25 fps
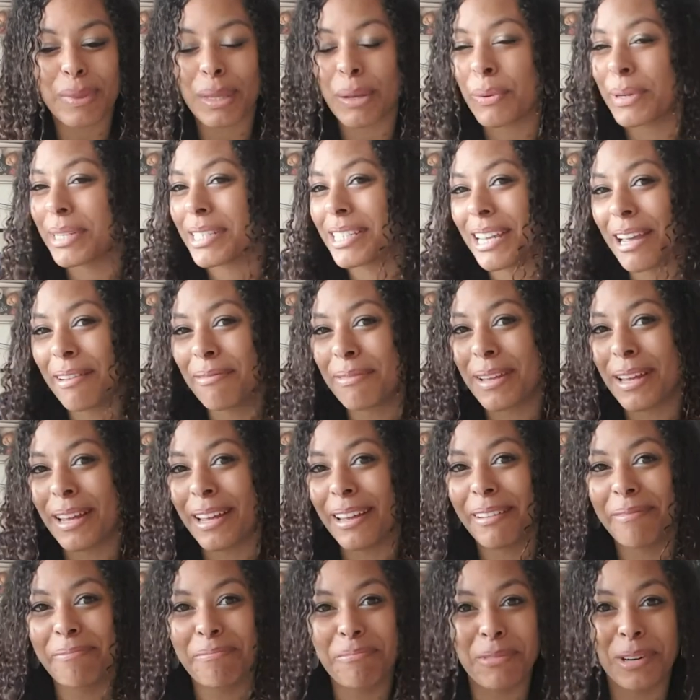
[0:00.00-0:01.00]

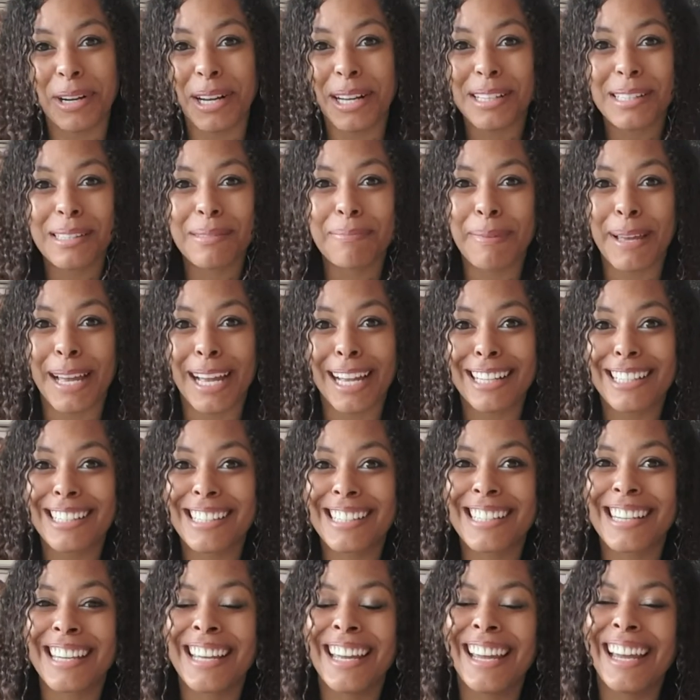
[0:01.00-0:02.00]
whichever works
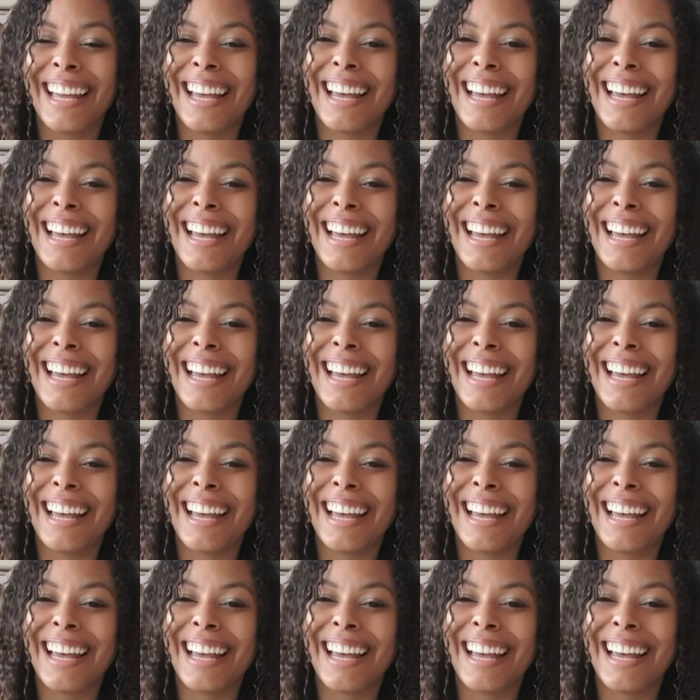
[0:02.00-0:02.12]
best.